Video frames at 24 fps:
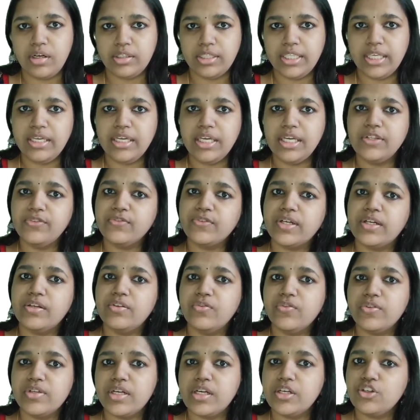thing is
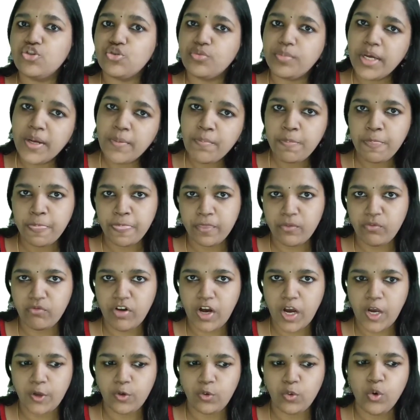considered to be
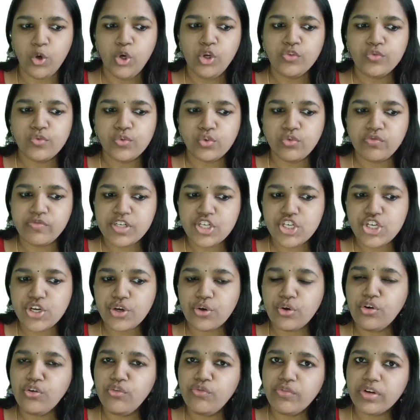Vayu. So
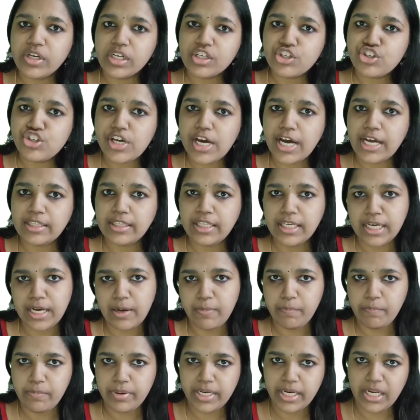Vishayo Vrikshadi
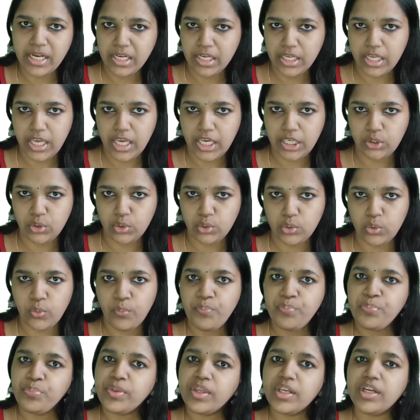Kampana Hetuhu.
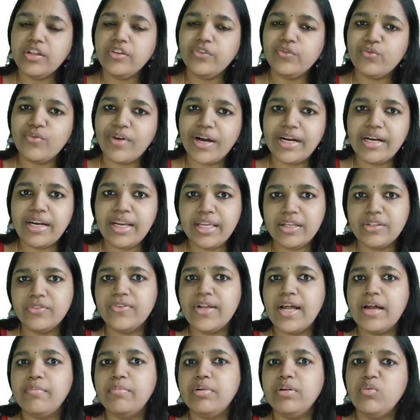That is one
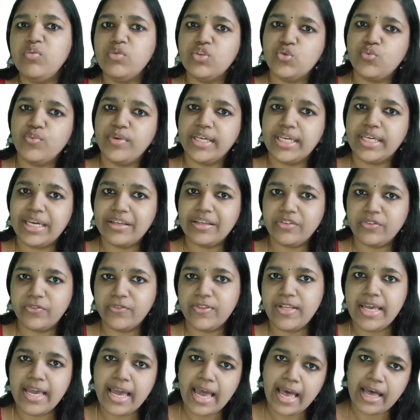example which we can
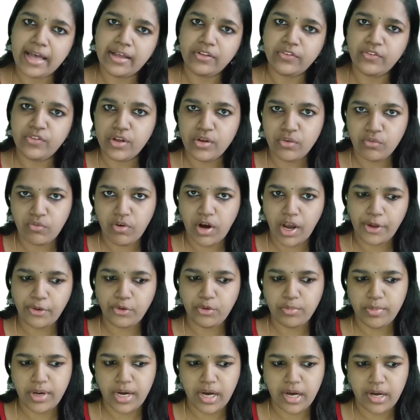see as
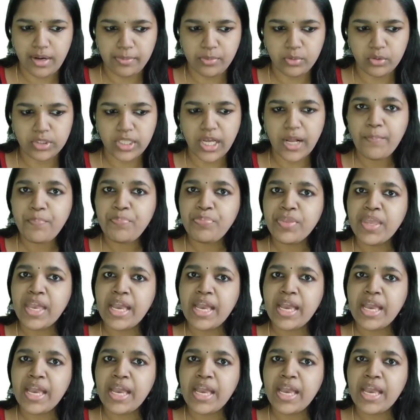Vayu Mahabhuta.